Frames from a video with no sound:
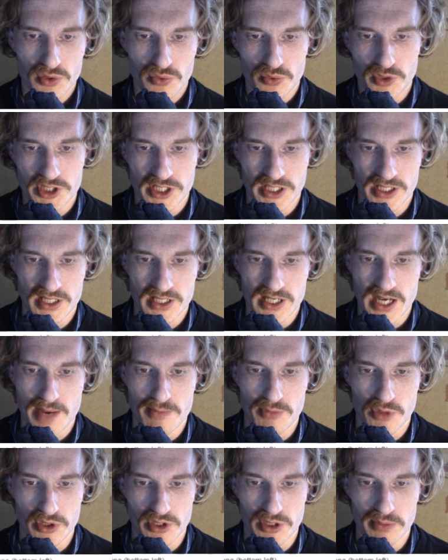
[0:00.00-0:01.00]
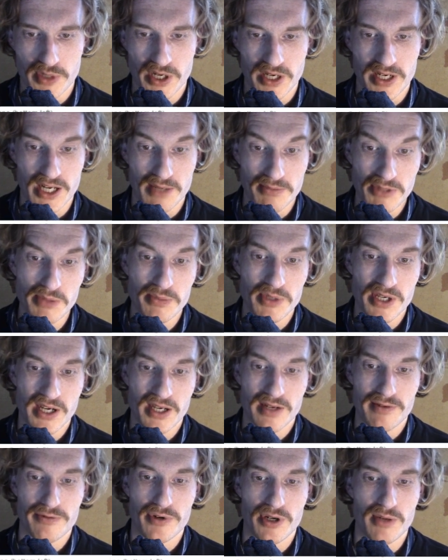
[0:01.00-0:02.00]
which at the time occupied Namibia,
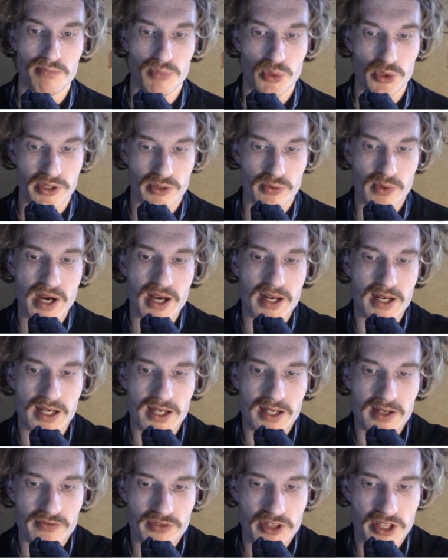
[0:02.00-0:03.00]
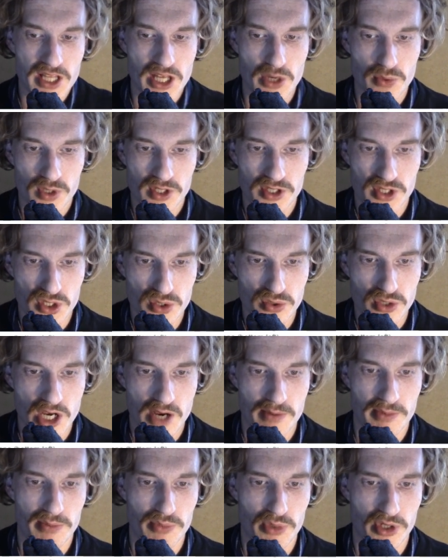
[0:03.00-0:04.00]
informed Botswana that there was no common